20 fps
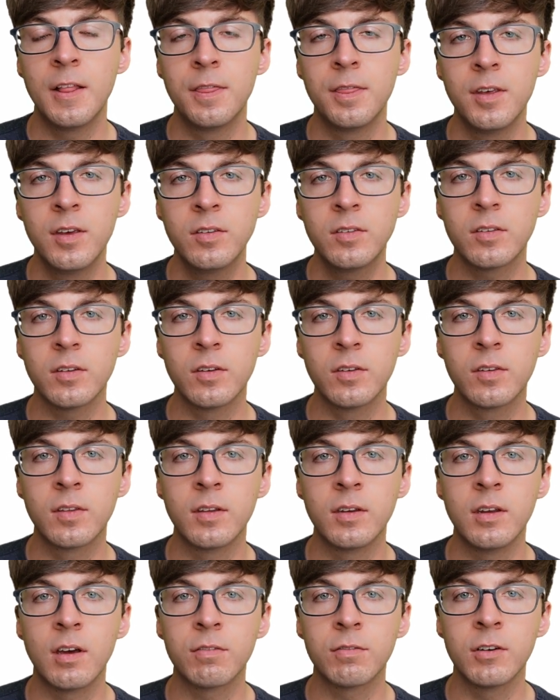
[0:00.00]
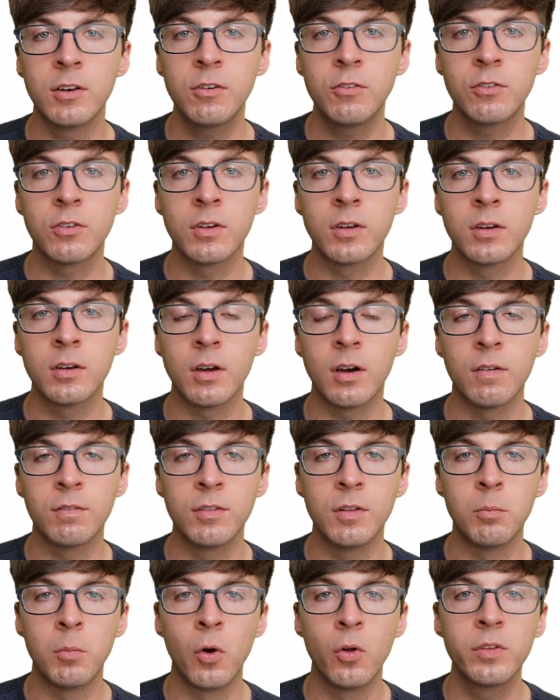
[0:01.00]
This is the definition of
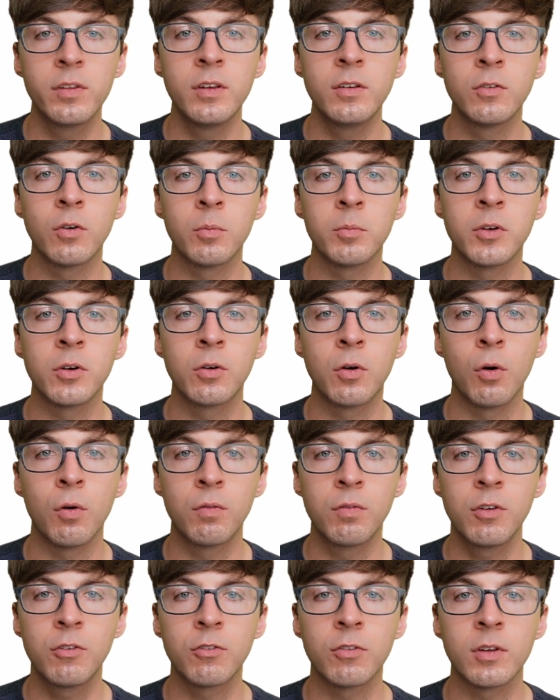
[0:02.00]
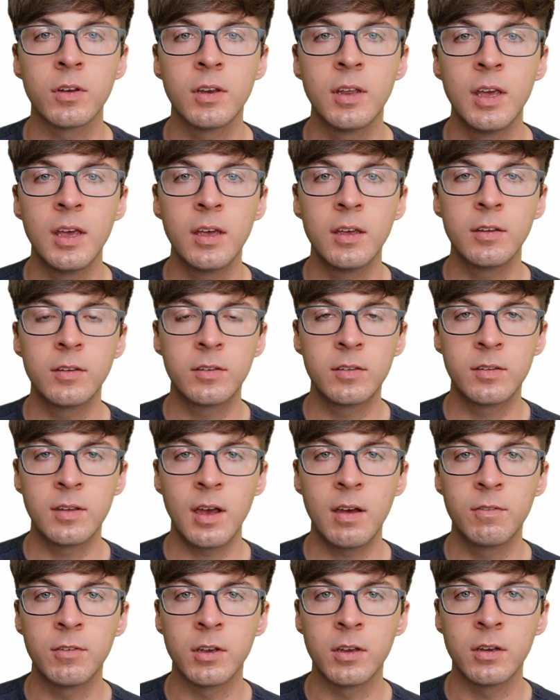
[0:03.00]
the multinomial coefficient,
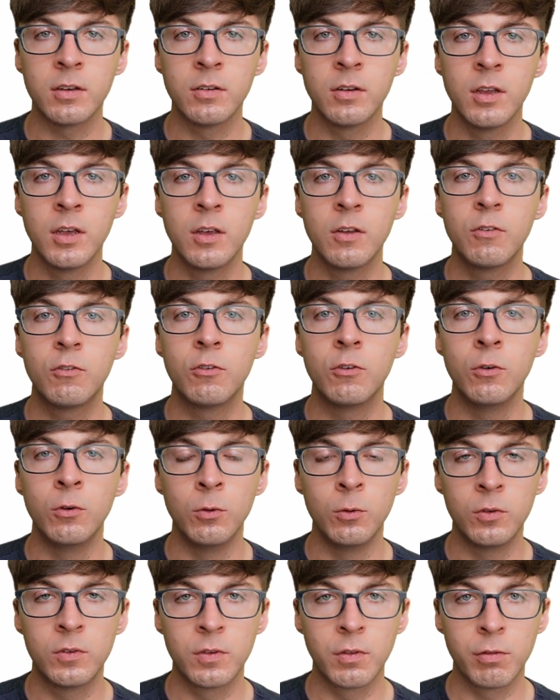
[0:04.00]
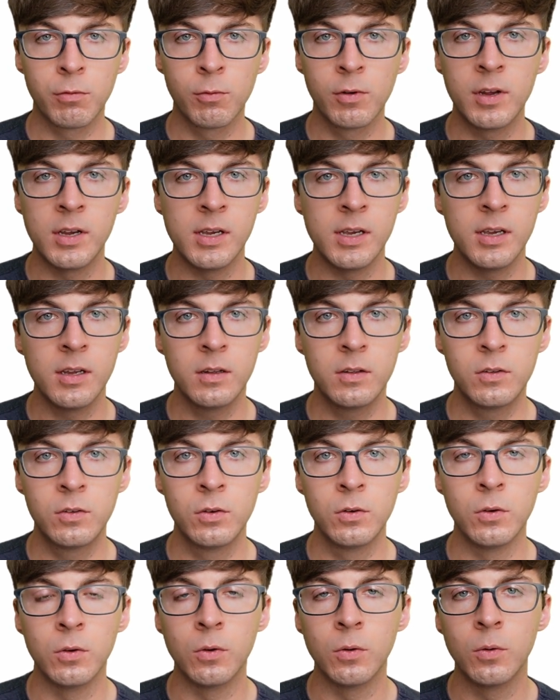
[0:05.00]
seven, choose three,
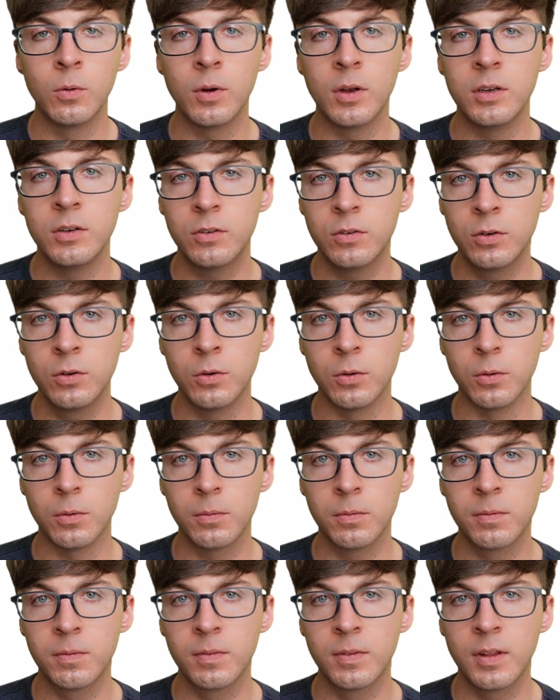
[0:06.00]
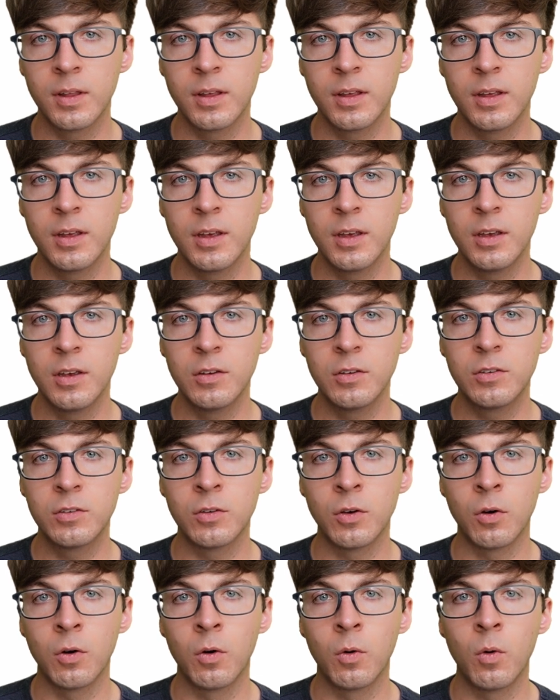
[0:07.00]
two, and two.
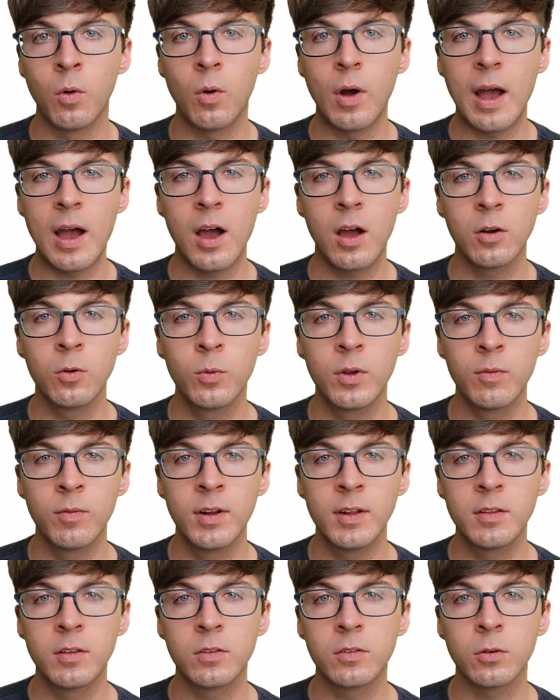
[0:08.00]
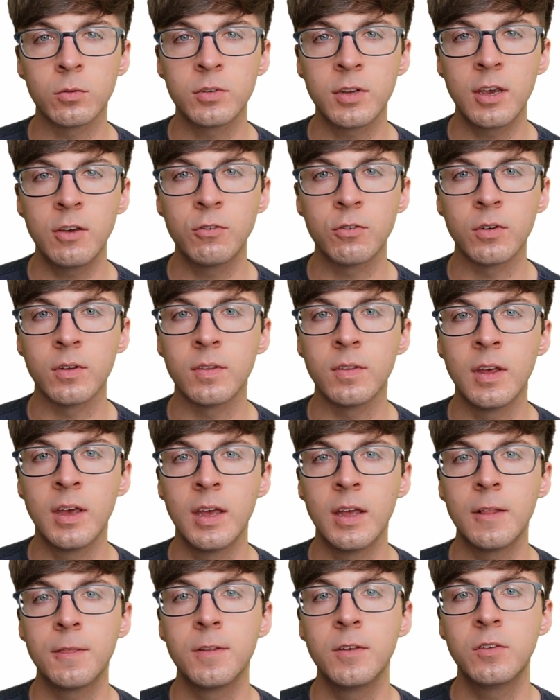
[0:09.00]
So how do we read this notation?
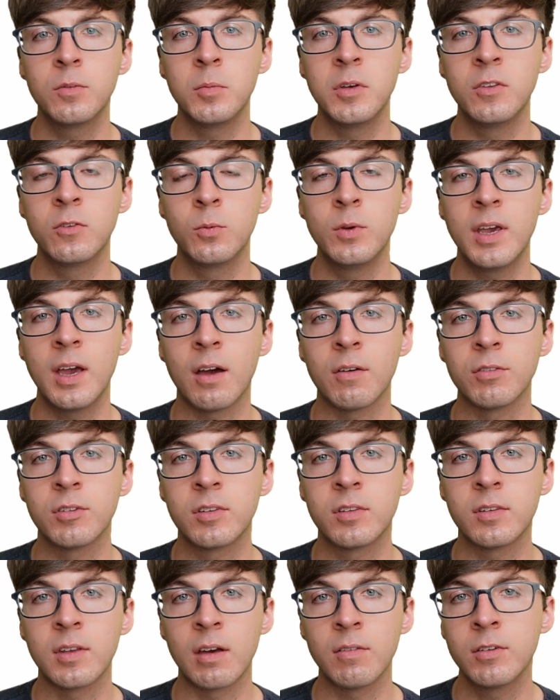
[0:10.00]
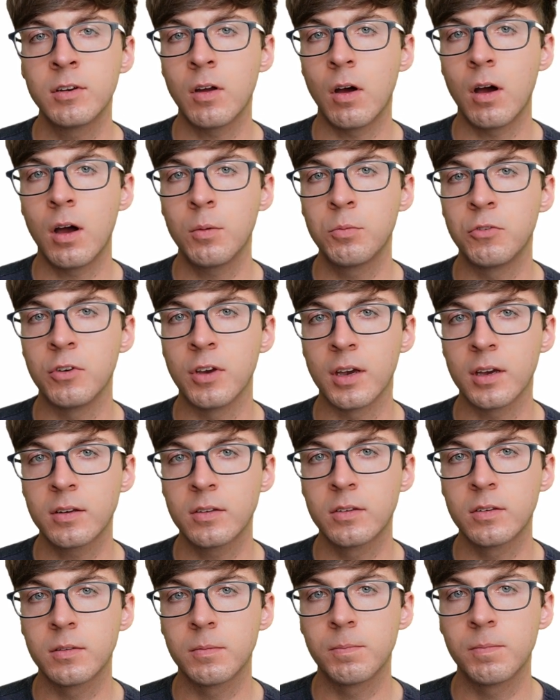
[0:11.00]
This means we have seven
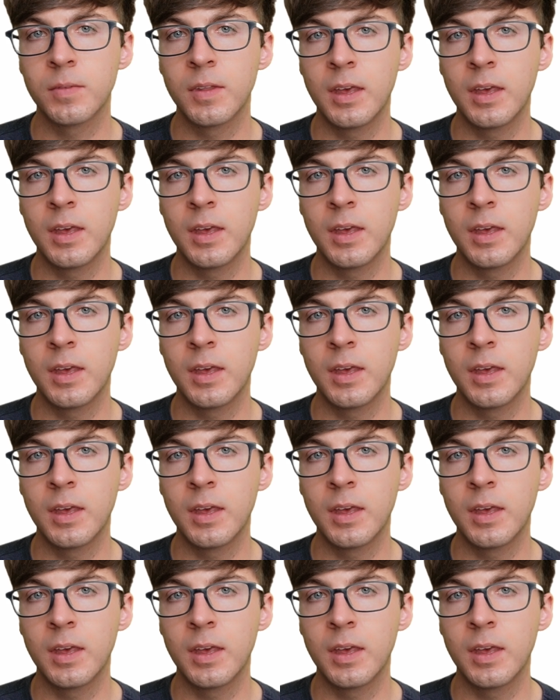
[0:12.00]
objects,